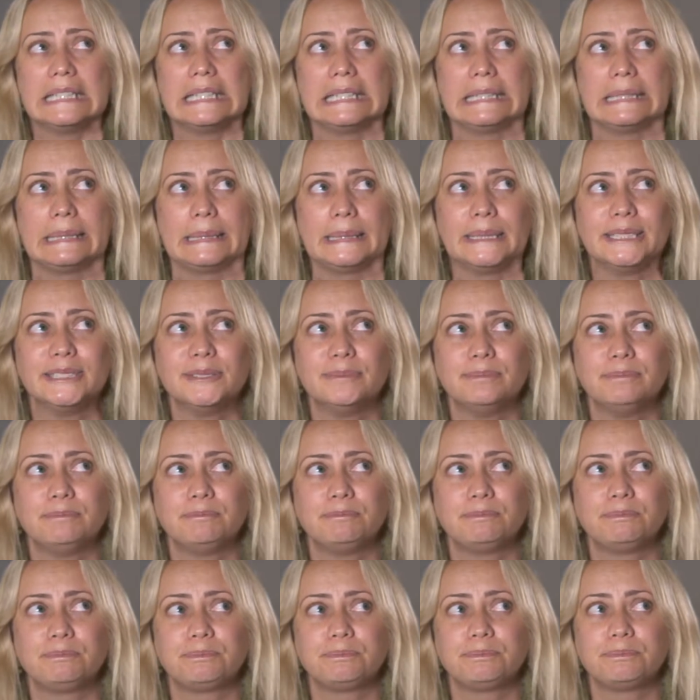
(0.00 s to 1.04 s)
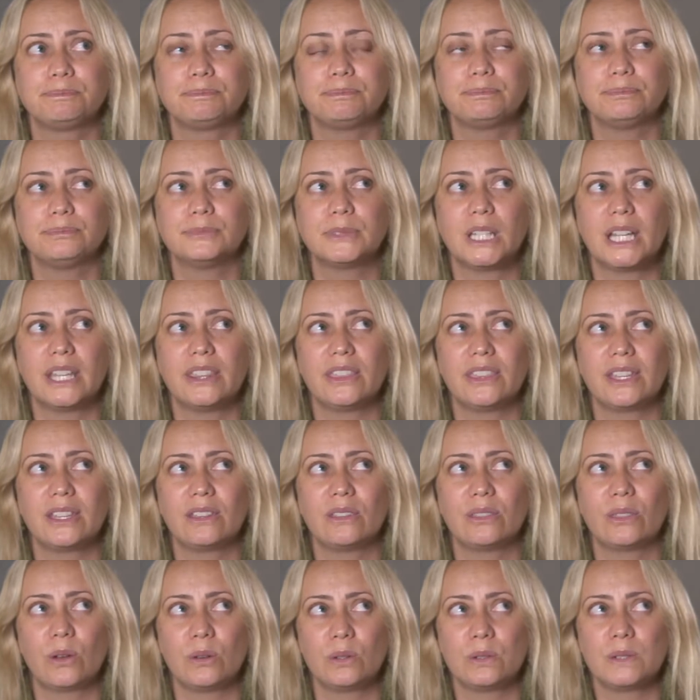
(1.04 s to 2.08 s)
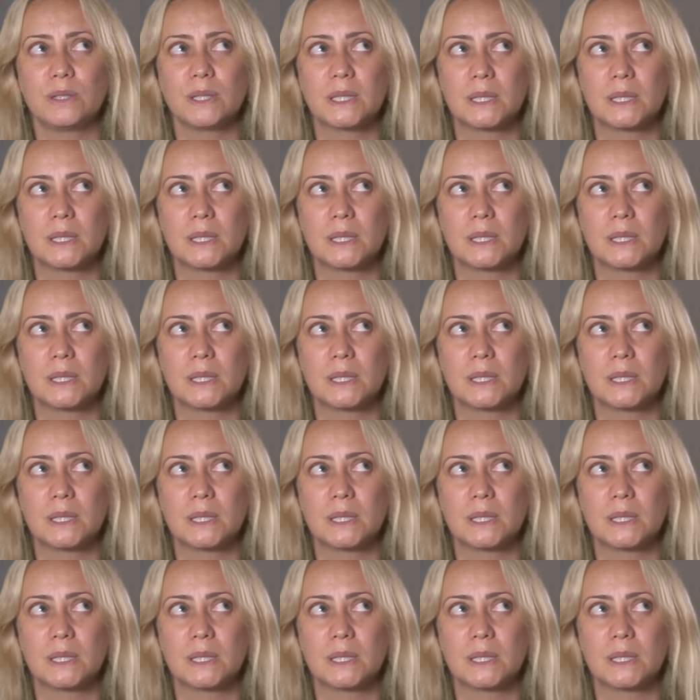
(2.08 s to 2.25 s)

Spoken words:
I think those